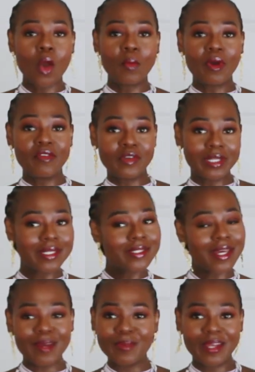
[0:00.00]
But if you are the
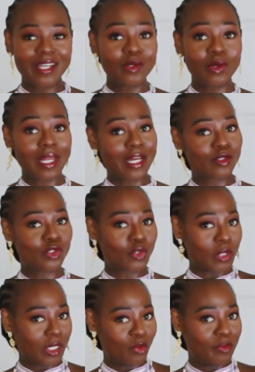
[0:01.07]
type that you would like to show
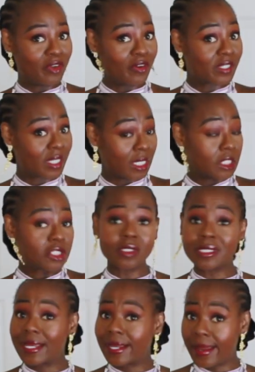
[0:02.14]
a little bit of skin, just
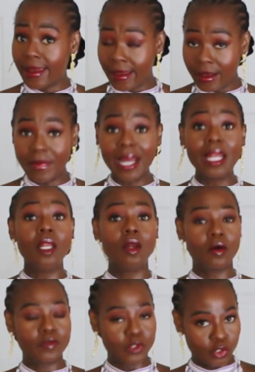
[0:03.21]
like I am, I
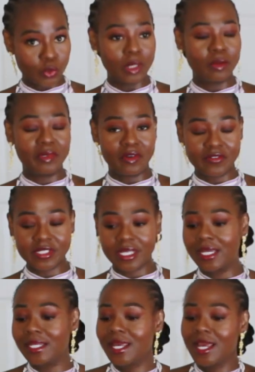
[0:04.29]
love to show a little bit of
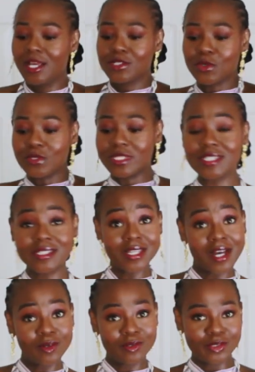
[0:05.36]
skin. So this is
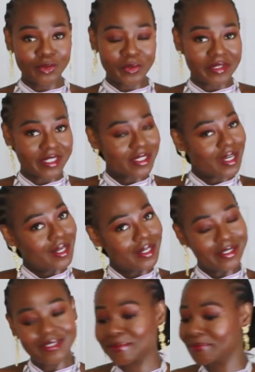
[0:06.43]
how you will restyle
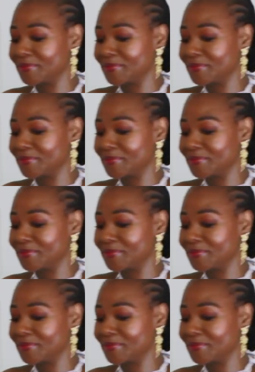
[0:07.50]
it.